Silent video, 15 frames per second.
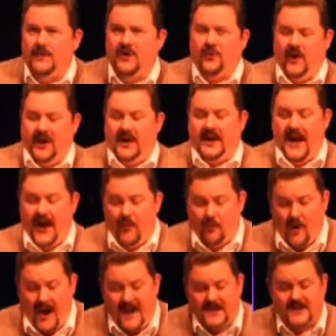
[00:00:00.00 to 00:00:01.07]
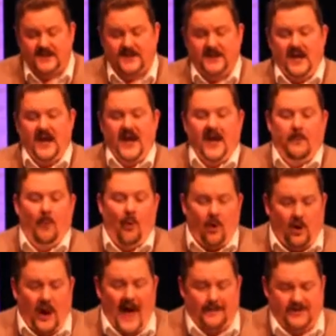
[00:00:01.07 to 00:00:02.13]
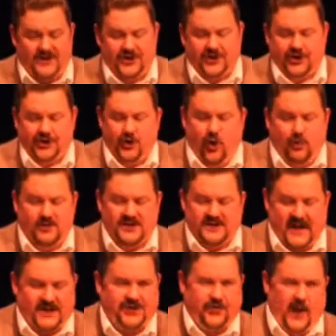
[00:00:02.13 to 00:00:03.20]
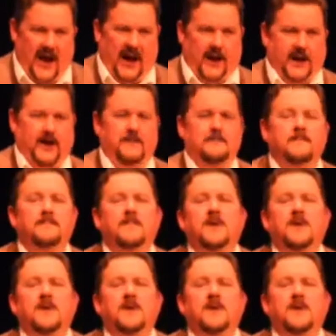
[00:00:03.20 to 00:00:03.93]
between gay rights and moral opposition to homosexuality,